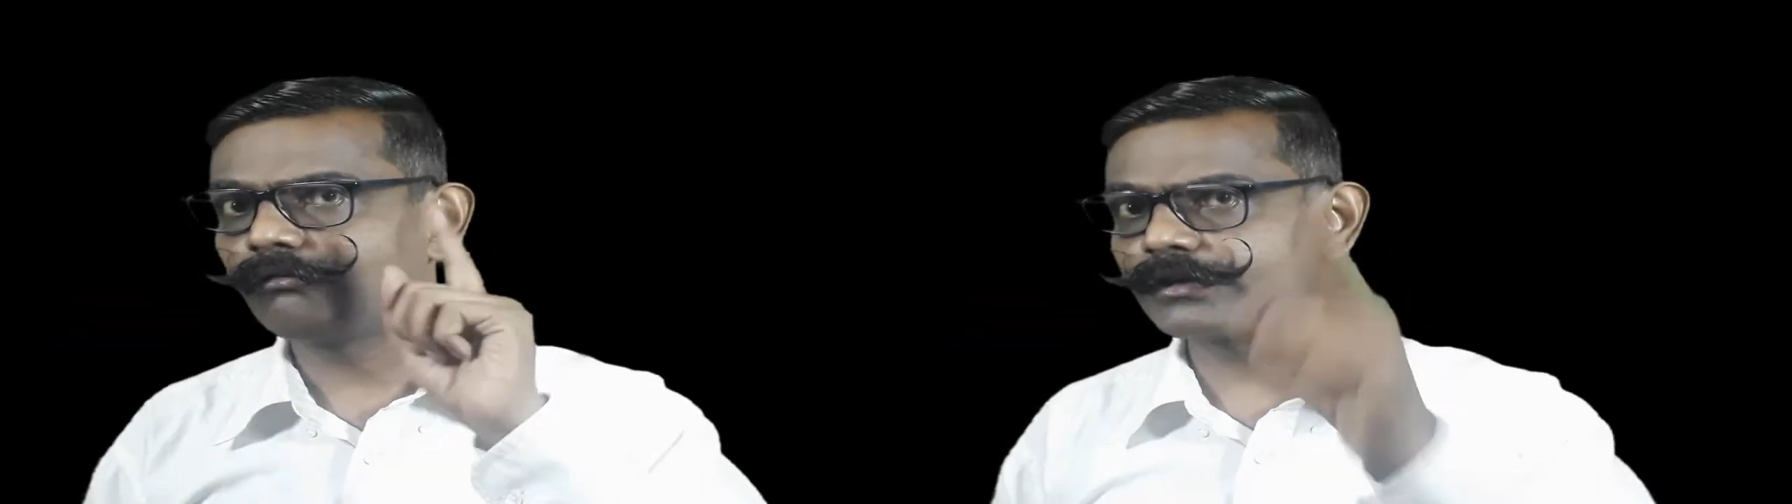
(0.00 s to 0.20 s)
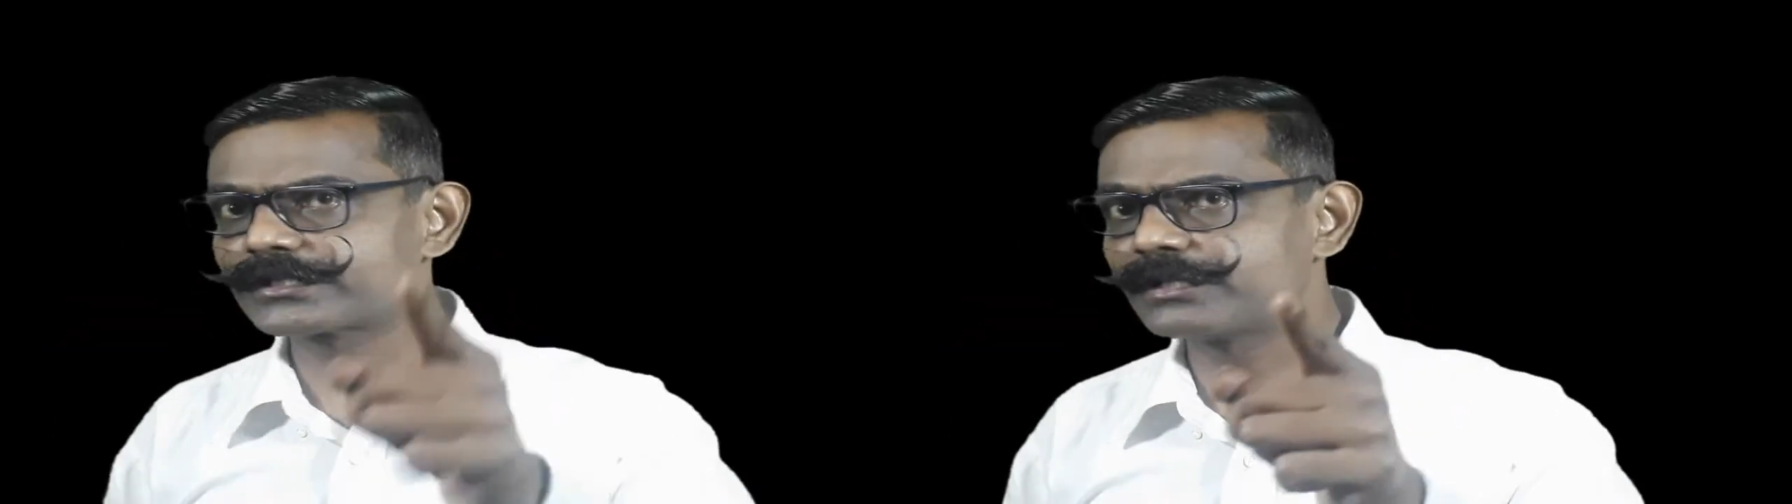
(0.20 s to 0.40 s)

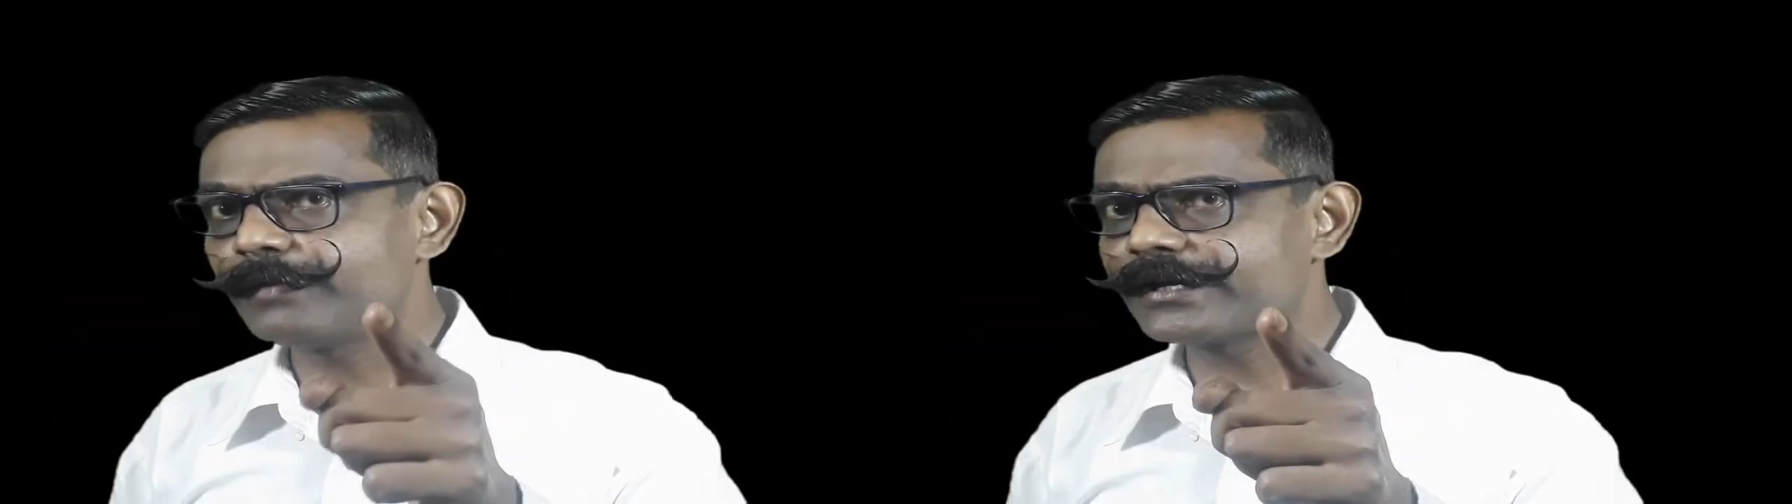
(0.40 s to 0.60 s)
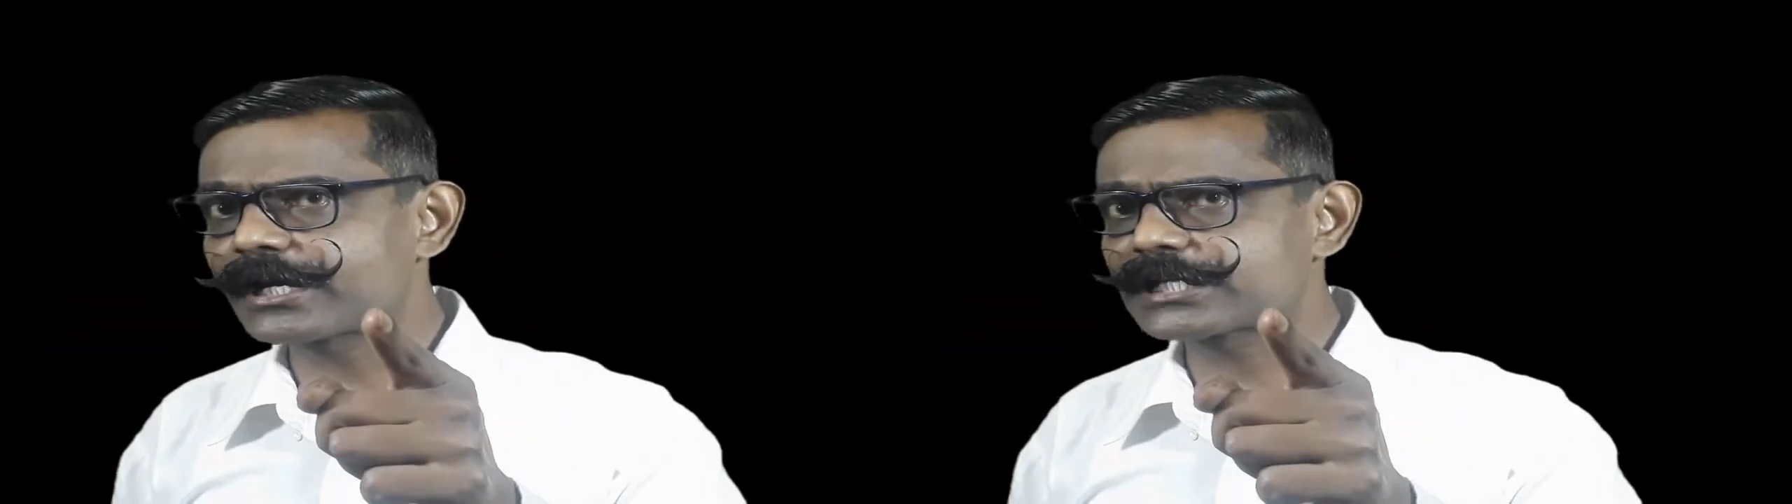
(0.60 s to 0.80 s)
What is
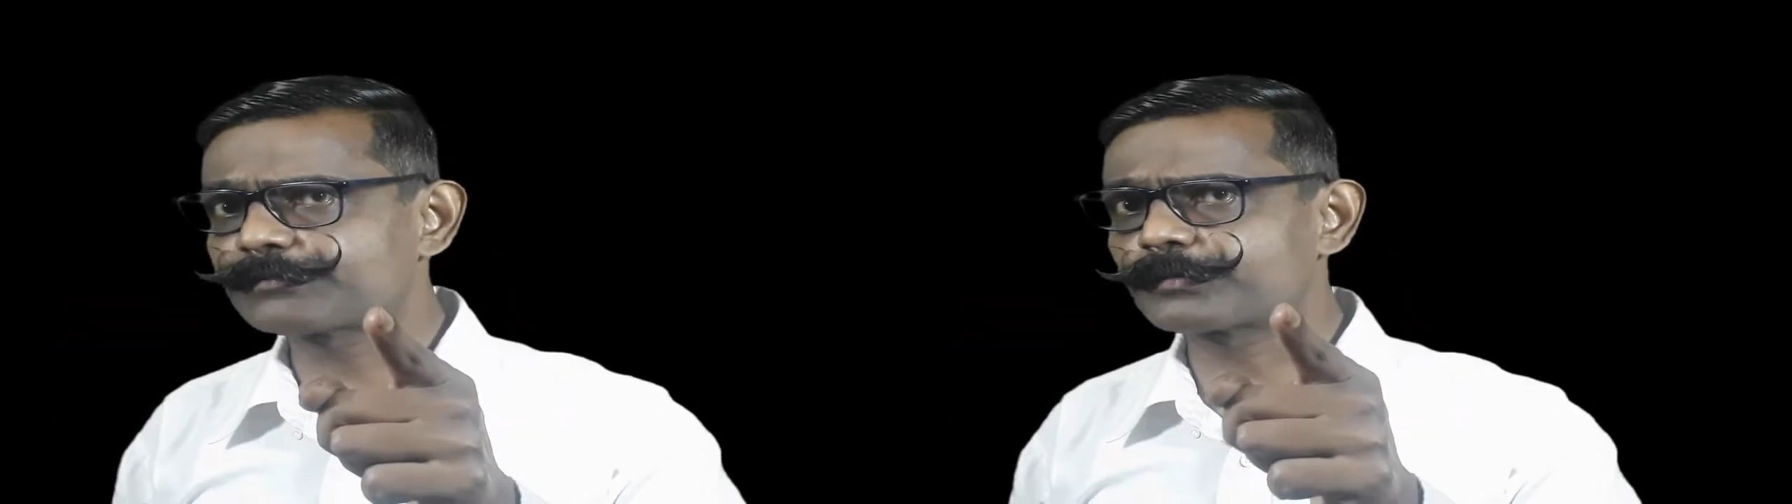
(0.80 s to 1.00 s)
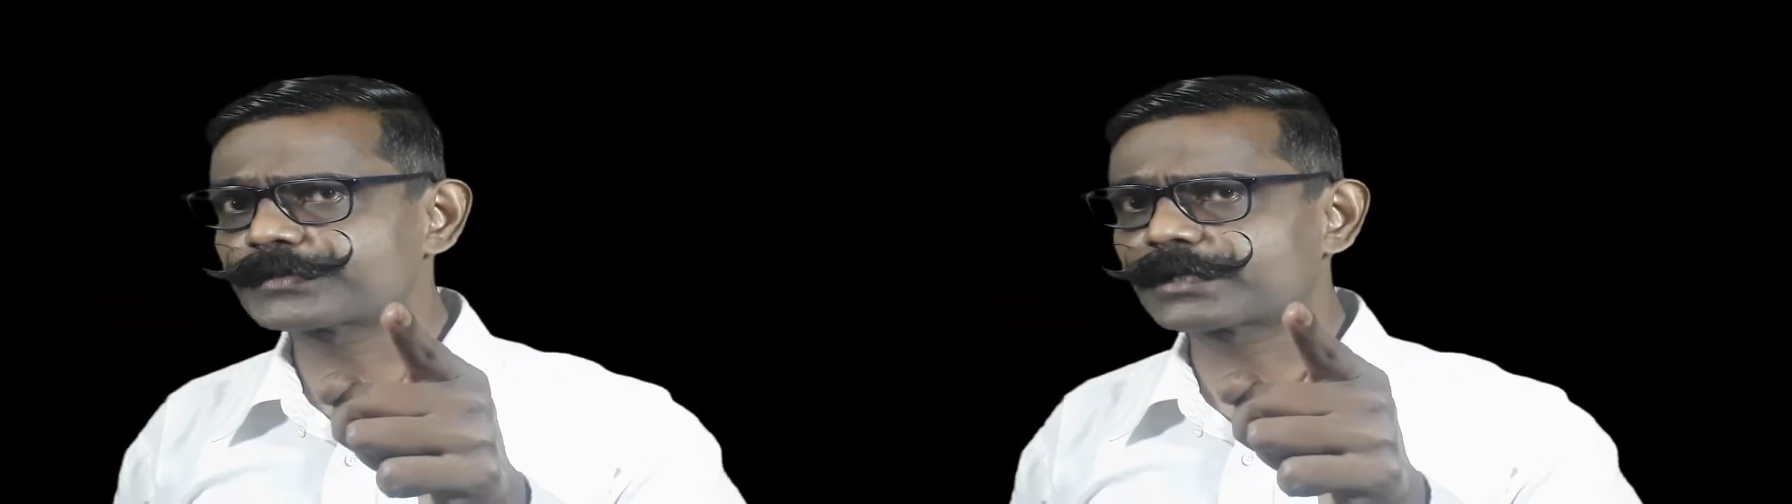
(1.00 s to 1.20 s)
similarity
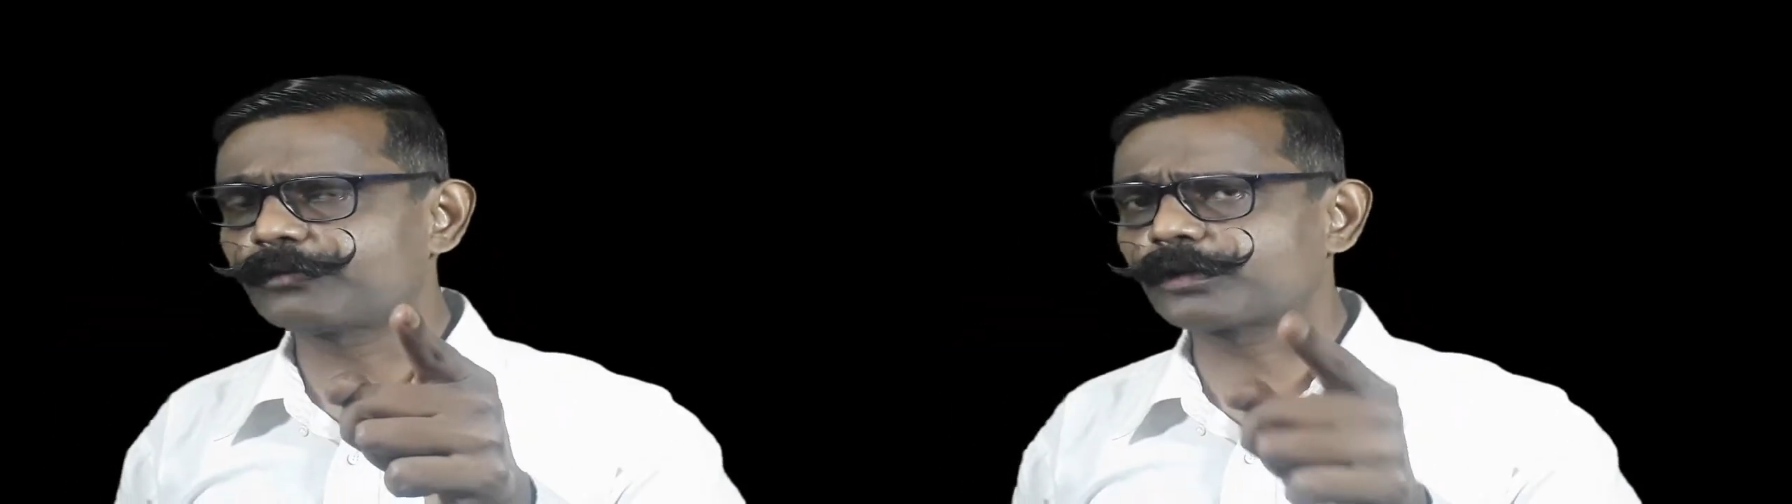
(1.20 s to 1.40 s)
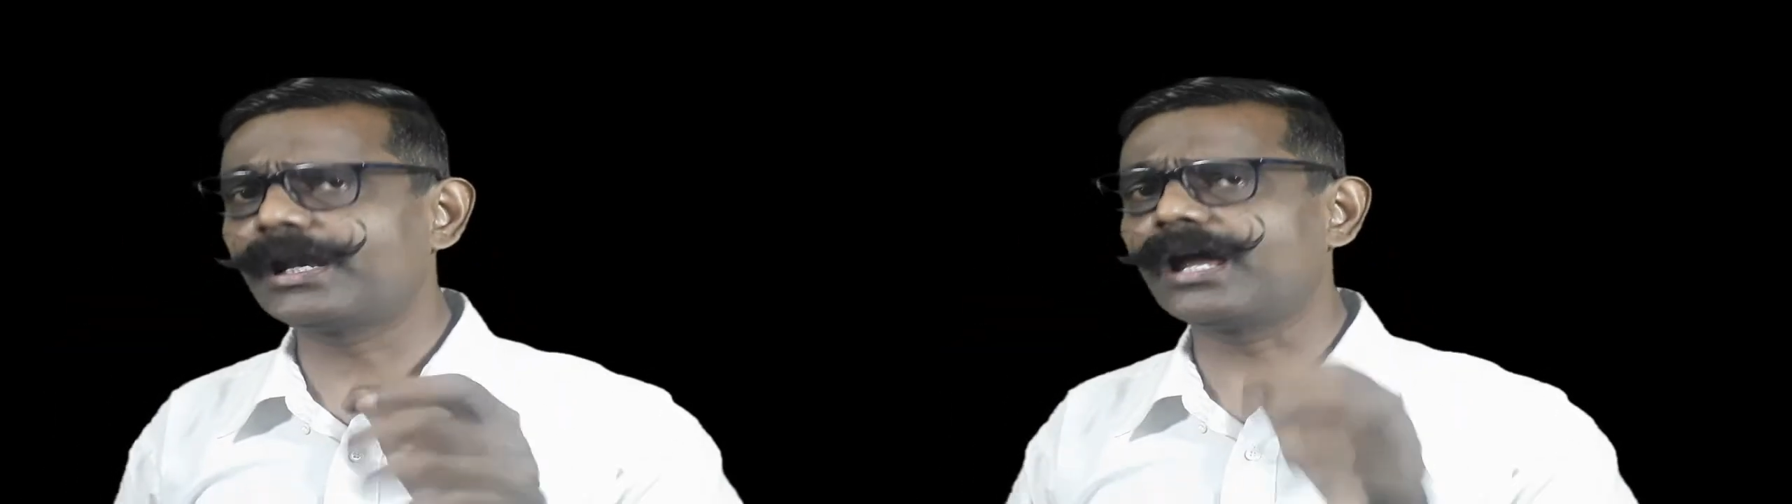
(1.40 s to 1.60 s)
transformation
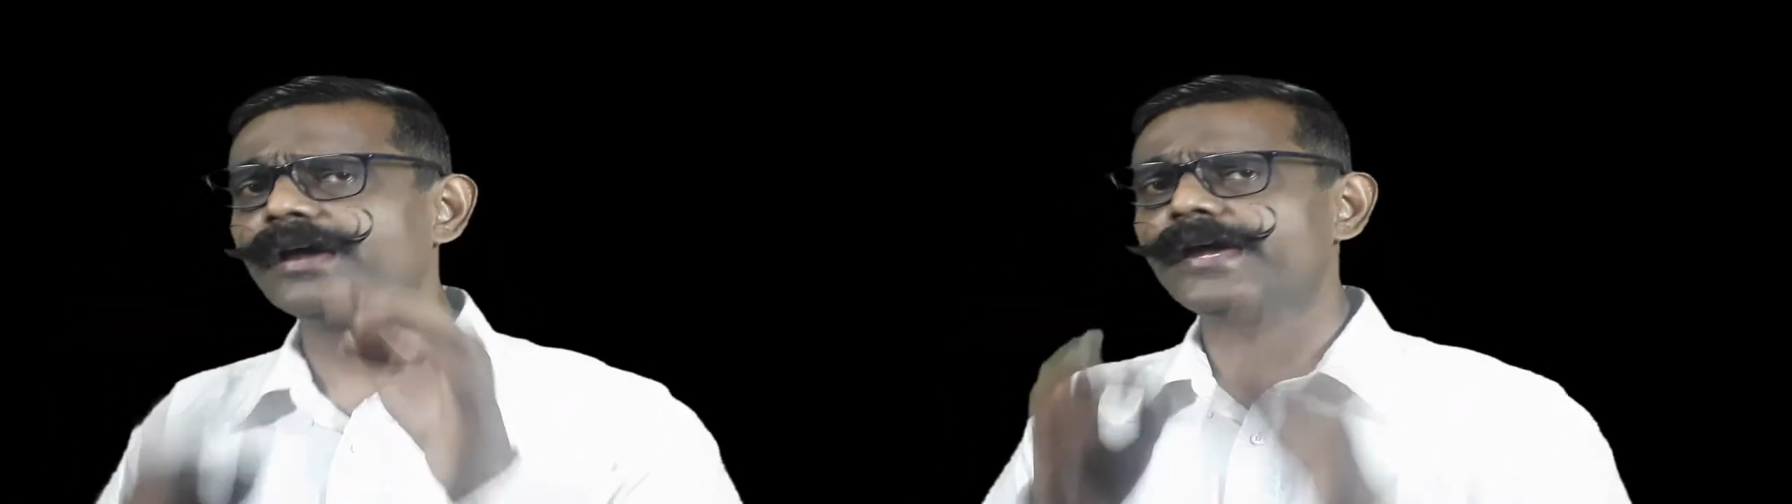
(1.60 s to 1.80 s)
formula?